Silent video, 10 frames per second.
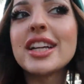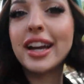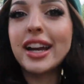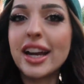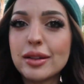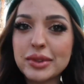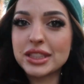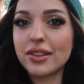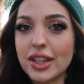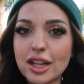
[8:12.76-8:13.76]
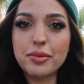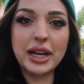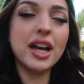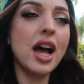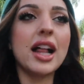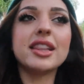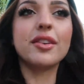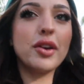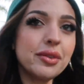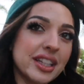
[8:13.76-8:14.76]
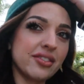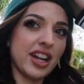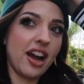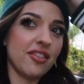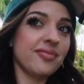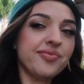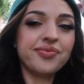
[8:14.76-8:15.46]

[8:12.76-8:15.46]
like I kind of miss living here, but love where we live now.